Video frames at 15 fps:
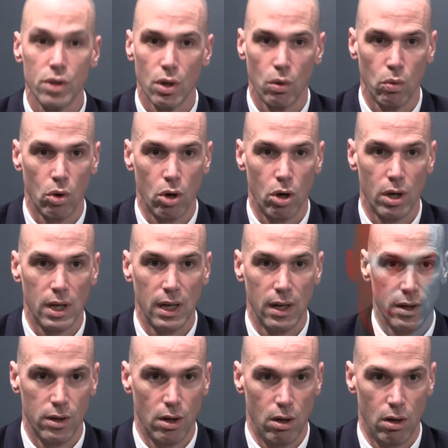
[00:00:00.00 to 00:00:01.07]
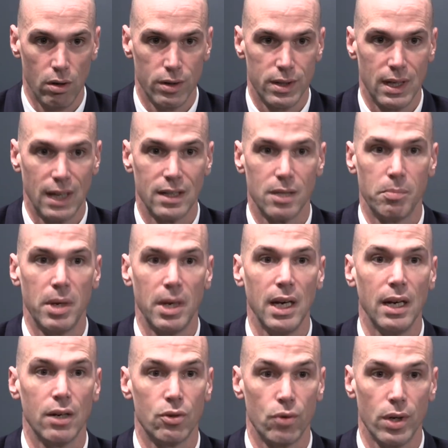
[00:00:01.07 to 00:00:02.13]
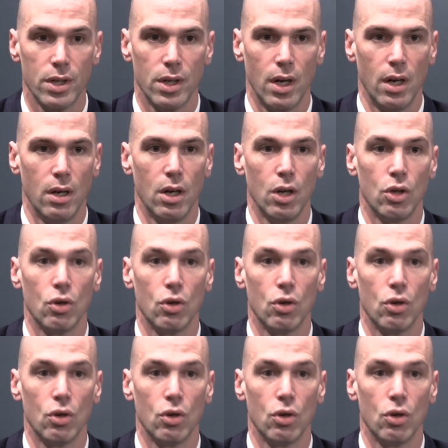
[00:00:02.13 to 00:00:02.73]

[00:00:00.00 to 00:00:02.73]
to work in adults, as a pediatrician,